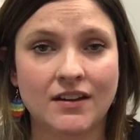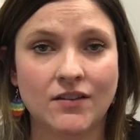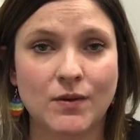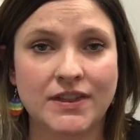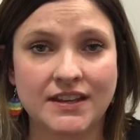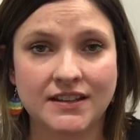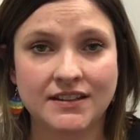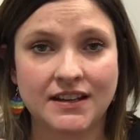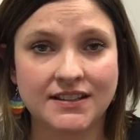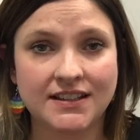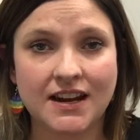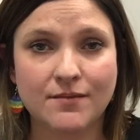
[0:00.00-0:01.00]
with a
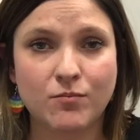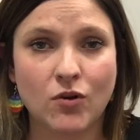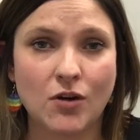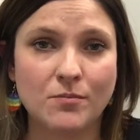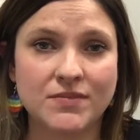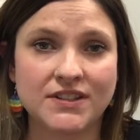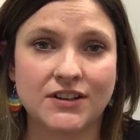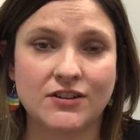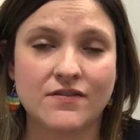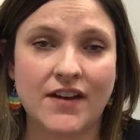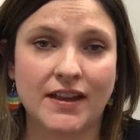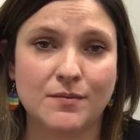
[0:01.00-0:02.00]
set of prompts that are
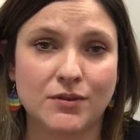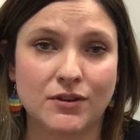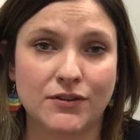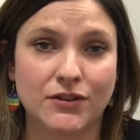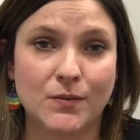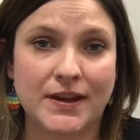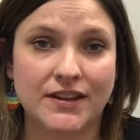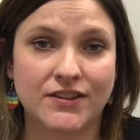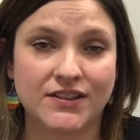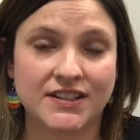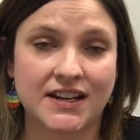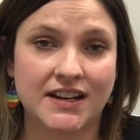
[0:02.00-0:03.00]
available on the week
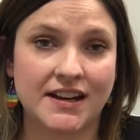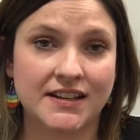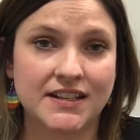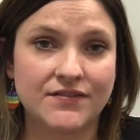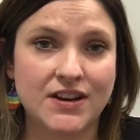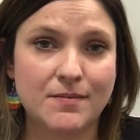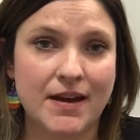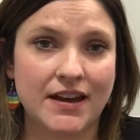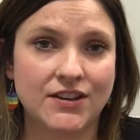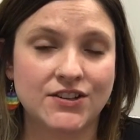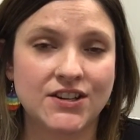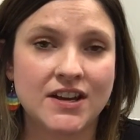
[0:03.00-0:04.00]
13 activity
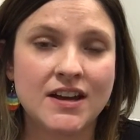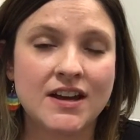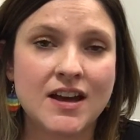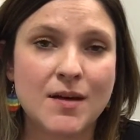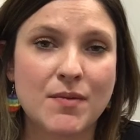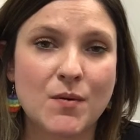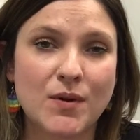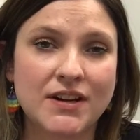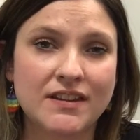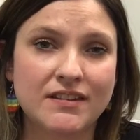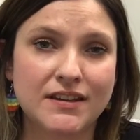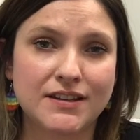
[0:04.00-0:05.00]
page. But one
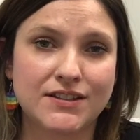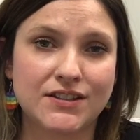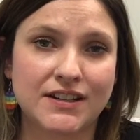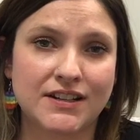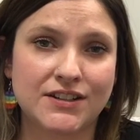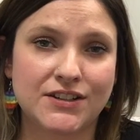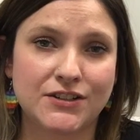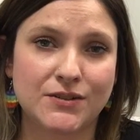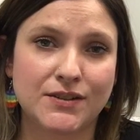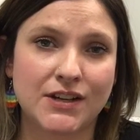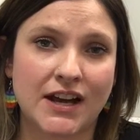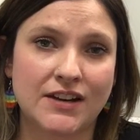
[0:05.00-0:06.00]
of the things you need to do
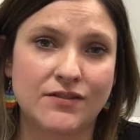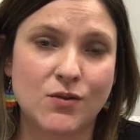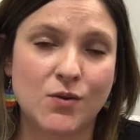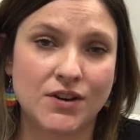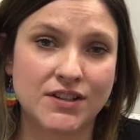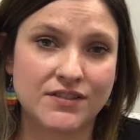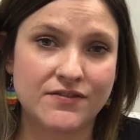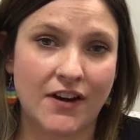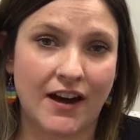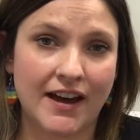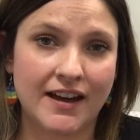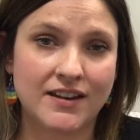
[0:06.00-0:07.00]
is kind of
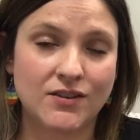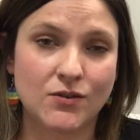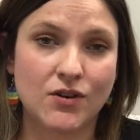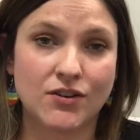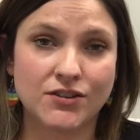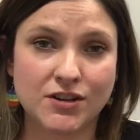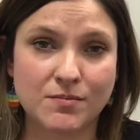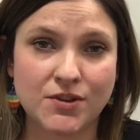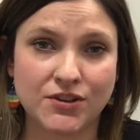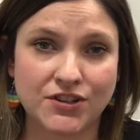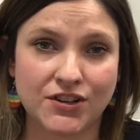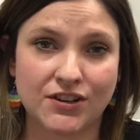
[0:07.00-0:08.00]
quantify your
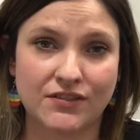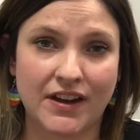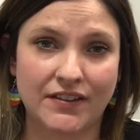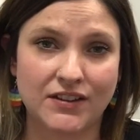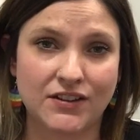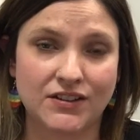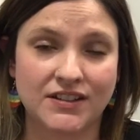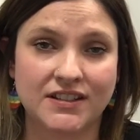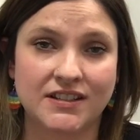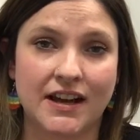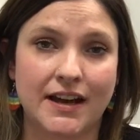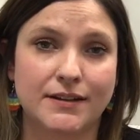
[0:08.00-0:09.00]
contribution around the unit
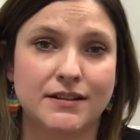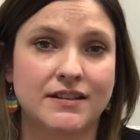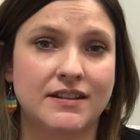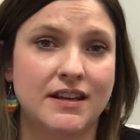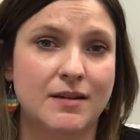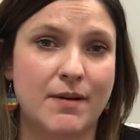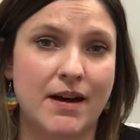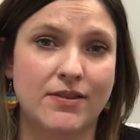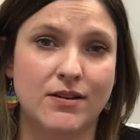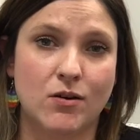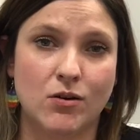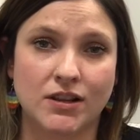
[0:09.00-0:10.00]
site and think about the
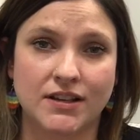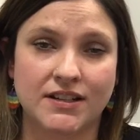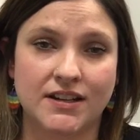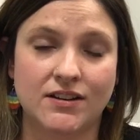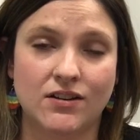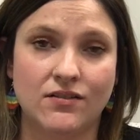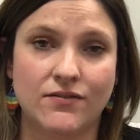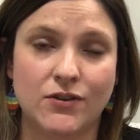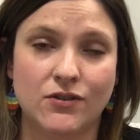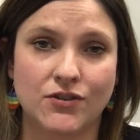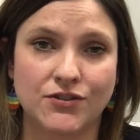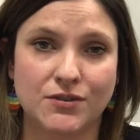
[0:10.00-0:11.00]
quality of your
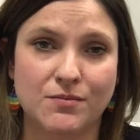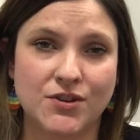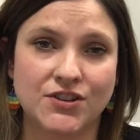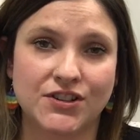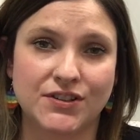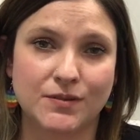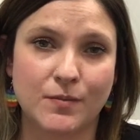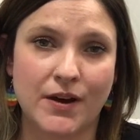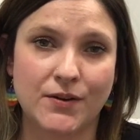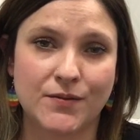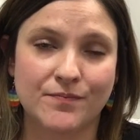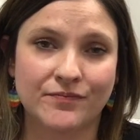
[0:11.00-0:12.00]
contribution as
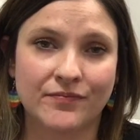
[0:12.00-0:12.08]
well.